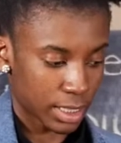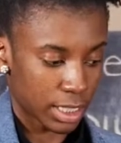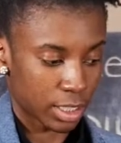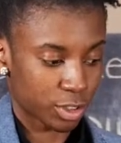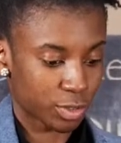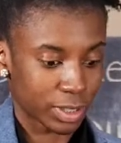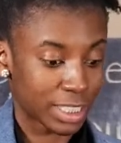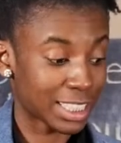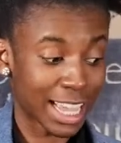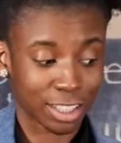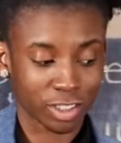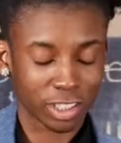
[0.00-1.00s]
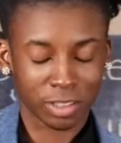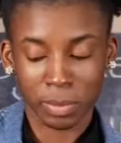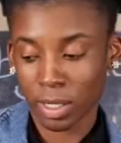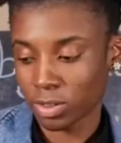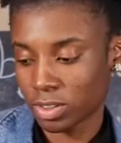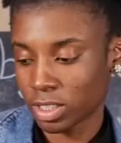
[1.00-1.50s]
It actually
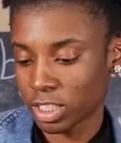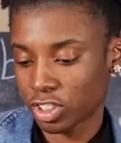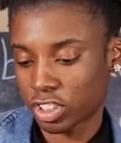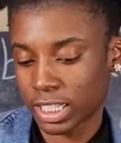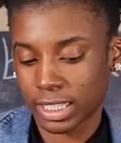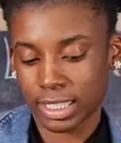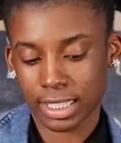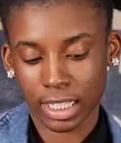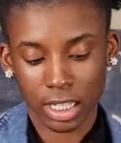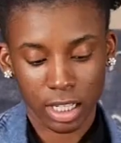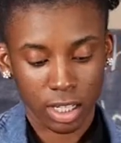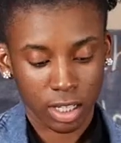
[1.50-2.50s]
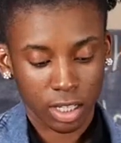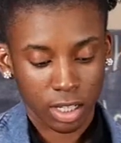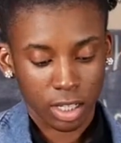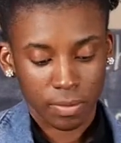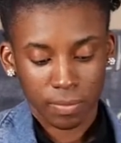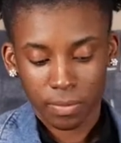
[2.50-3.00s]
smells delicious.
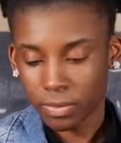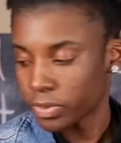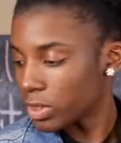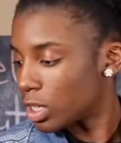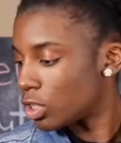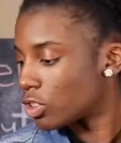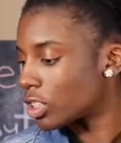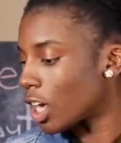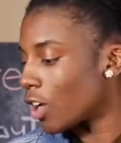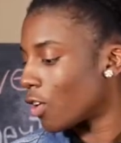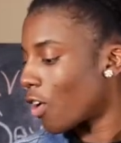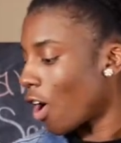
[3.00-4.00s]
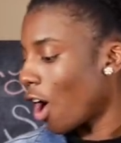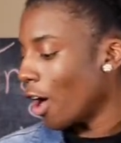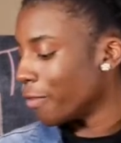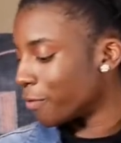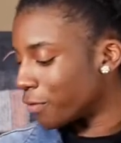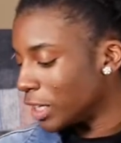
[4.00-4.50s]
So our
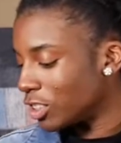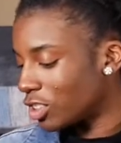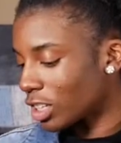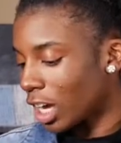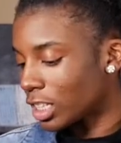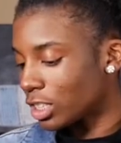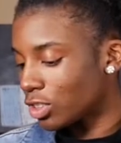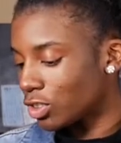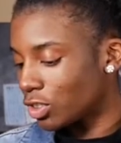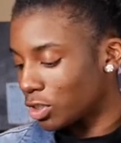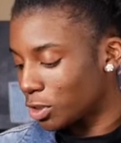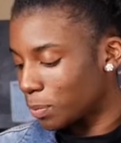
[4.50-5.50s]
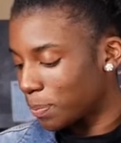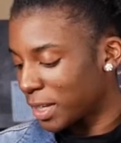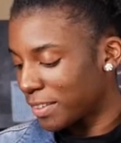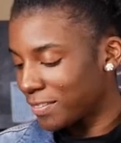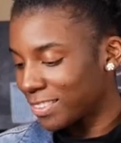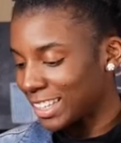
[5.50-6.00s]
French onion soup
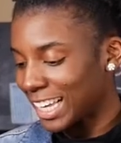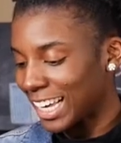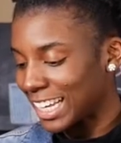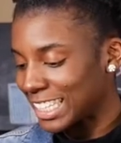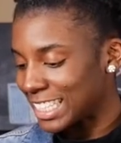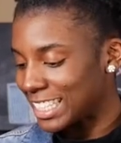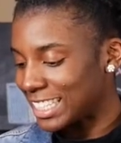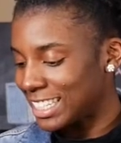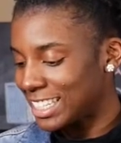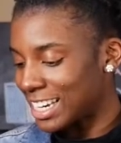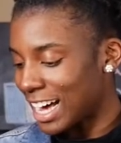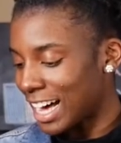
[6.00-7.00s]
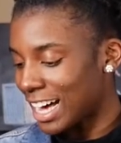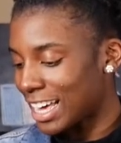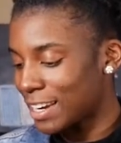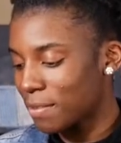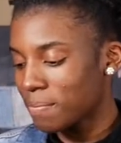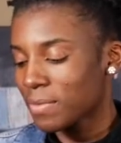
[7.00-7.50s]
is
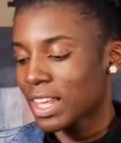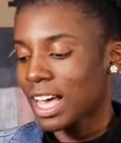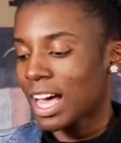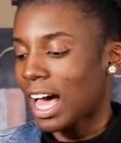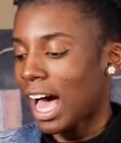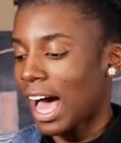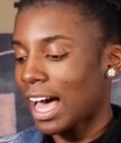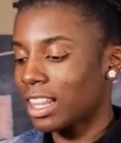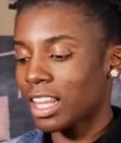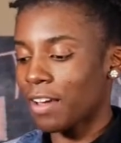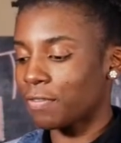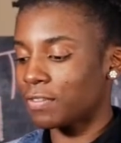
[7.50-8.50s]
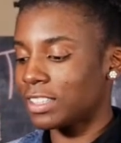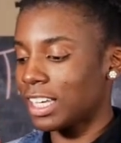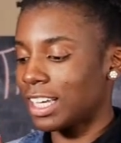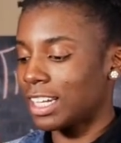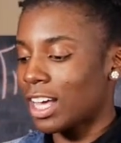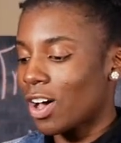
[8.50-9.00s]
done. I left
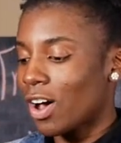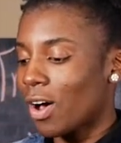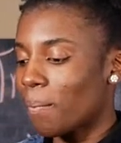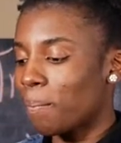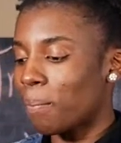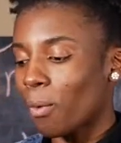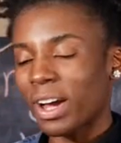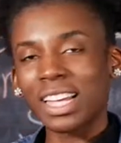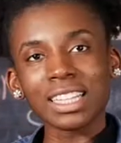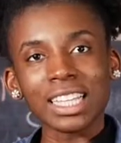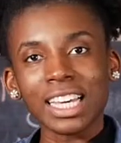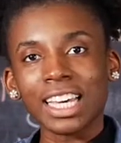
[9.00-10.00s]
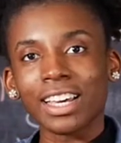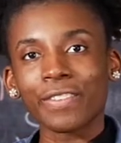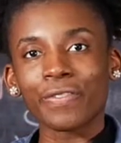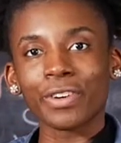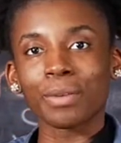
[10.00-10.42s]
it boiling for